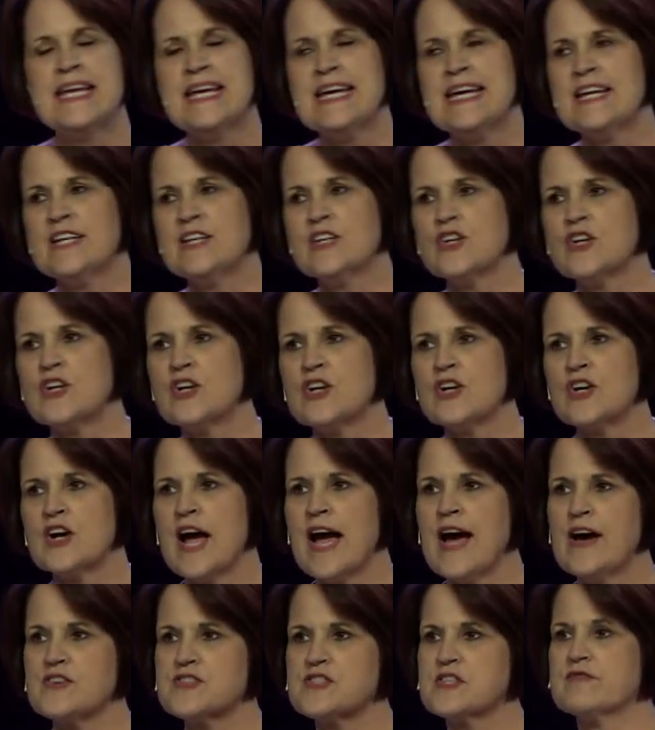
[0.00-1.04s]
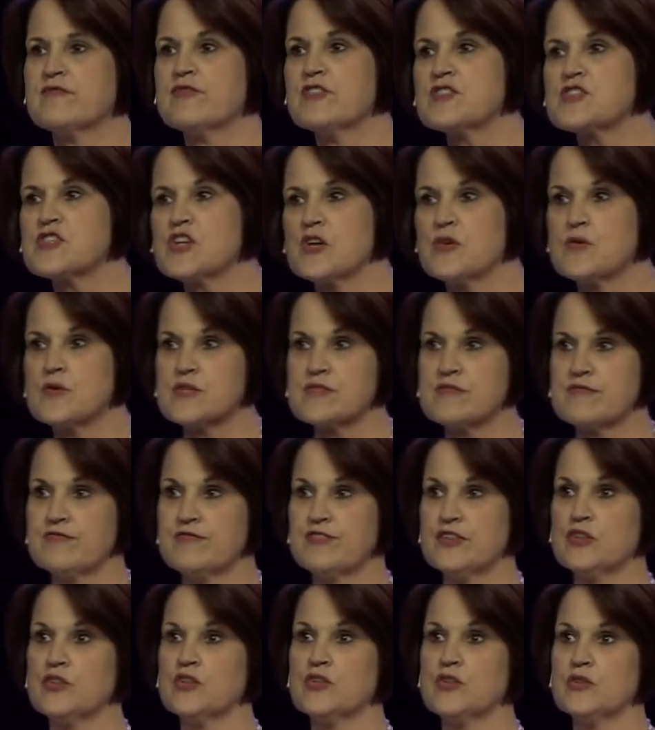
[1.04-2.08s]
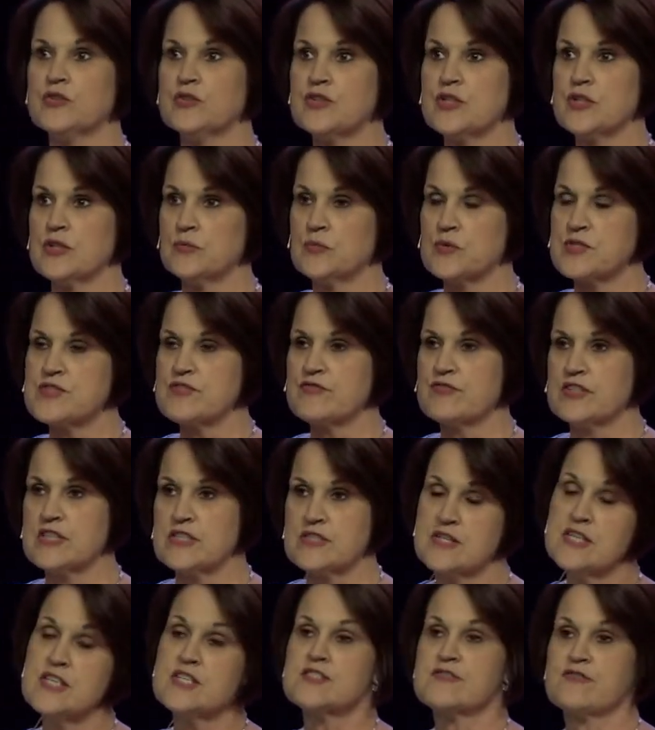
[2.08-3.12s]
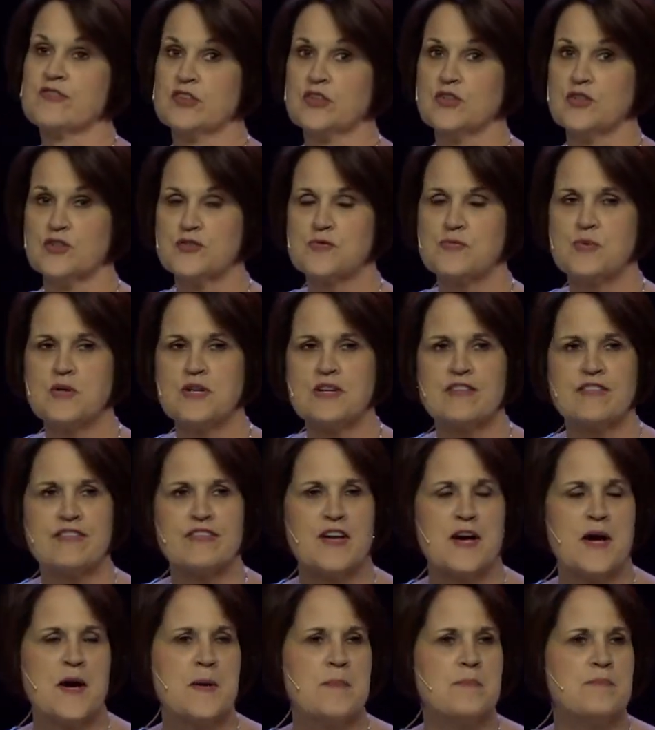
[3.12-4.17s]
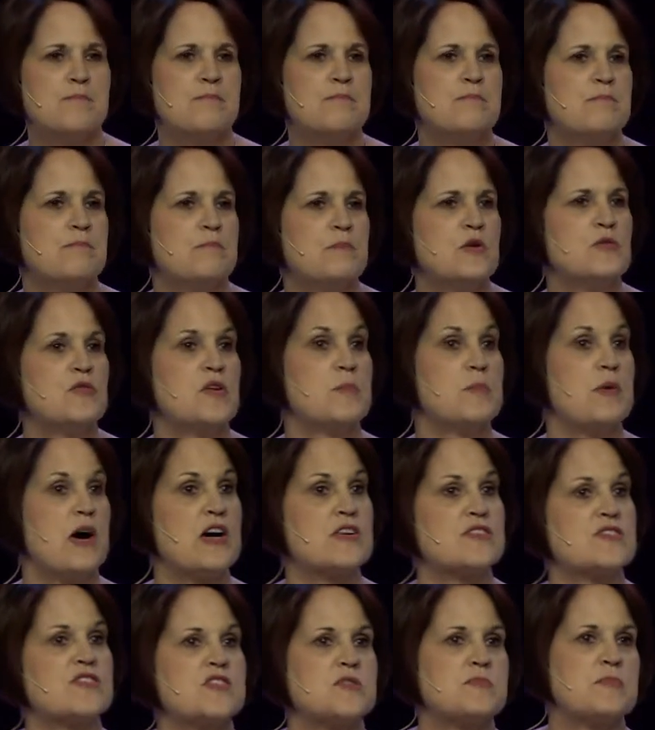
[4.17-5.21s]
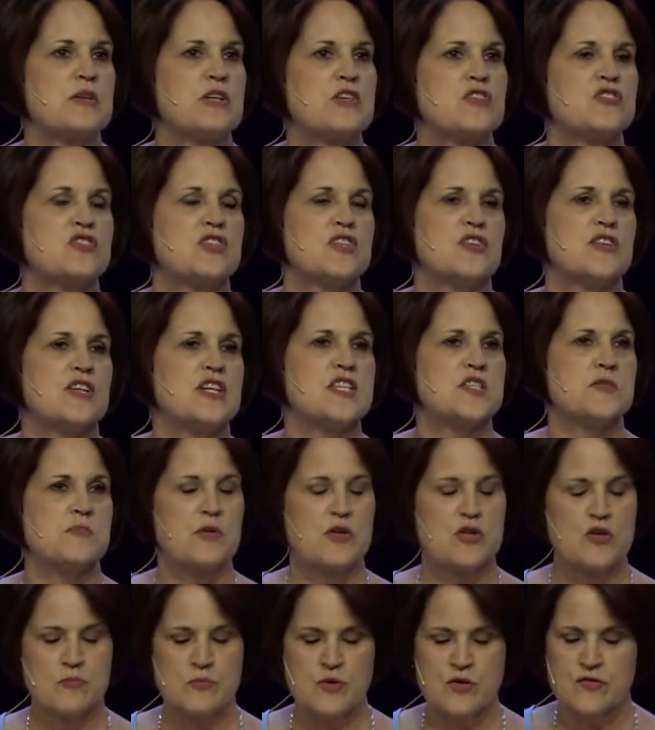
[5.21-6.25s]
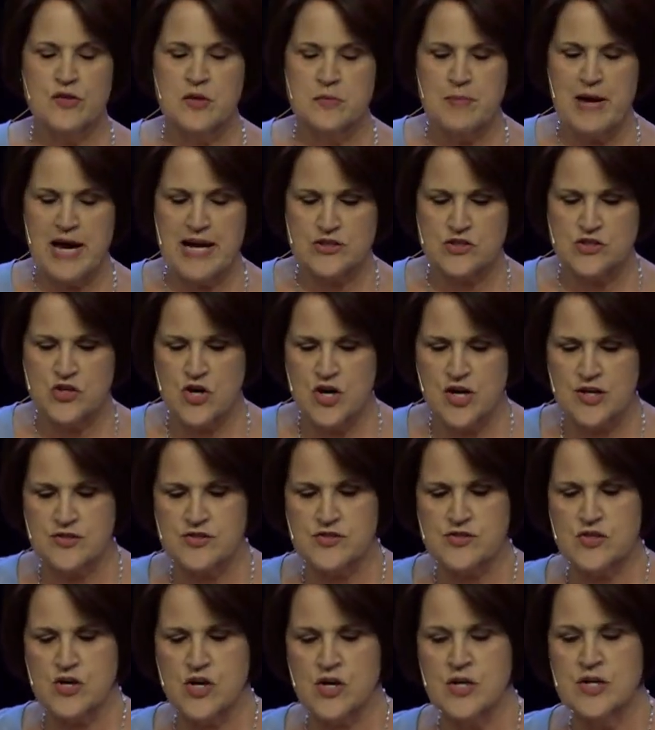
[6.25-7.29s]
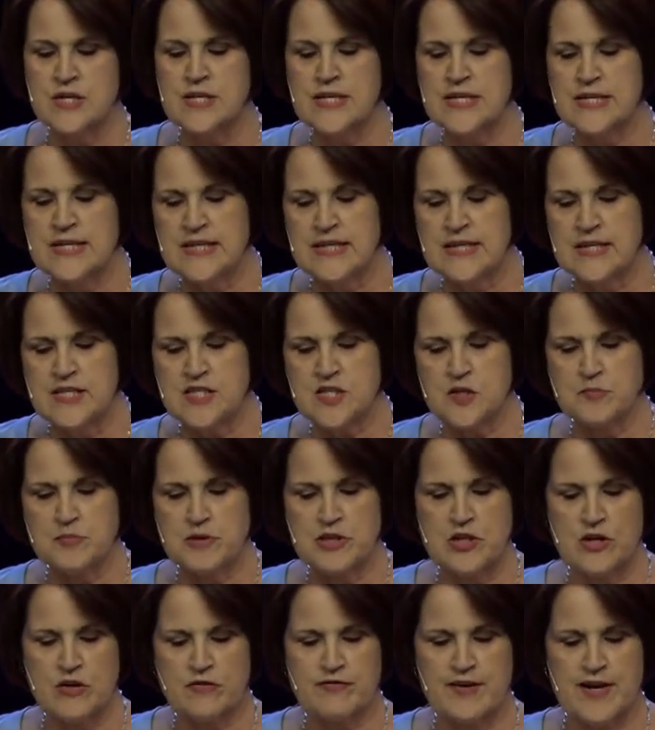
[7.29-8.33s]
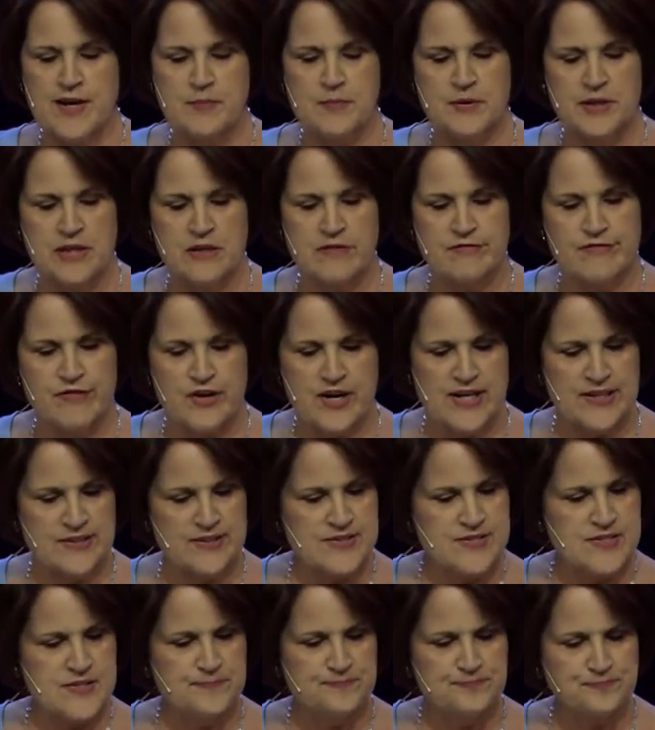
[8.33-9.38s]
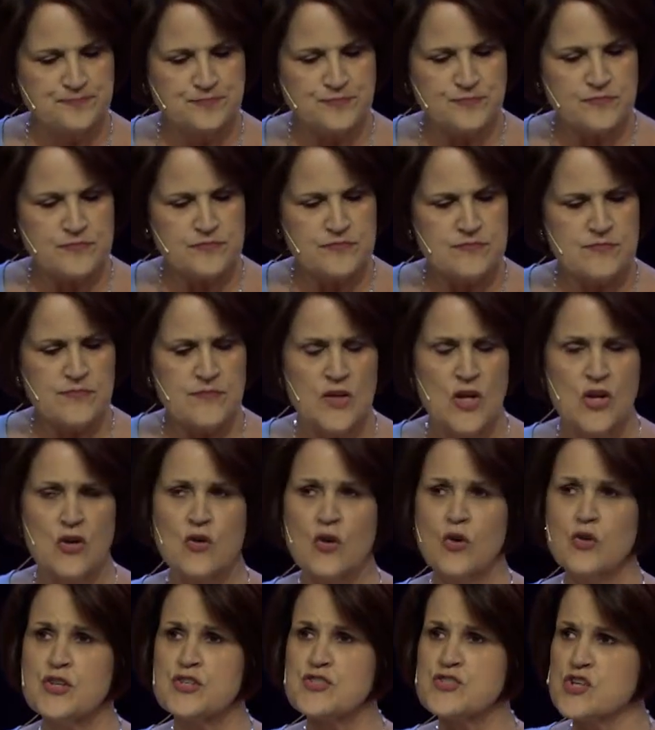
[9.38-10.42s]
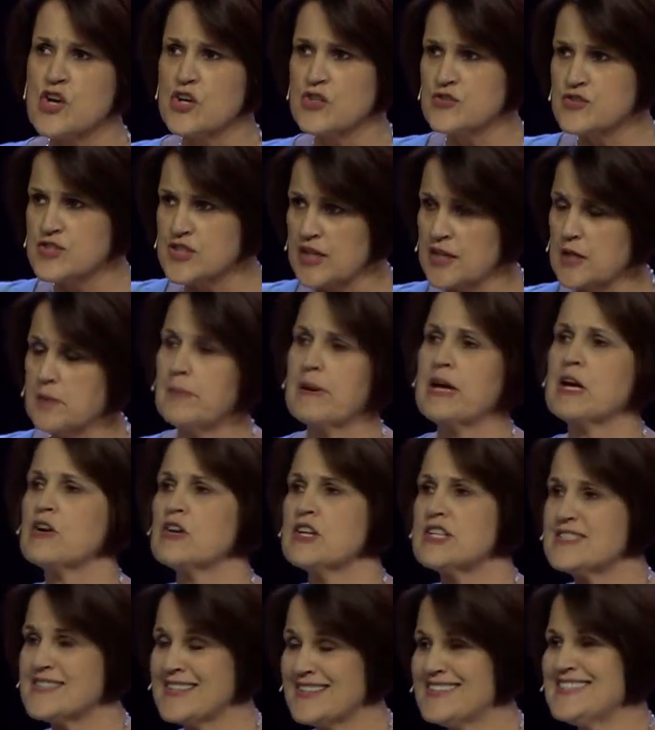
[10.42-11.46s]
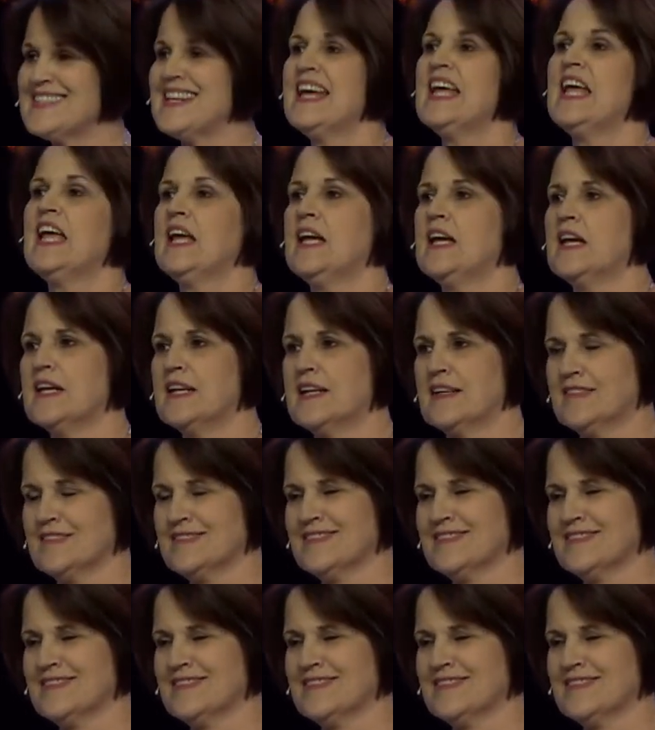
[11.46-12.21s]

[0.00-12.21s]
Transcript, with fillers: and her house in Frisco is filled with, is filled with um, moving boxes because she and her husband are moving back to Arkansas to be near family and friends. Her oldest daughter's getting married today.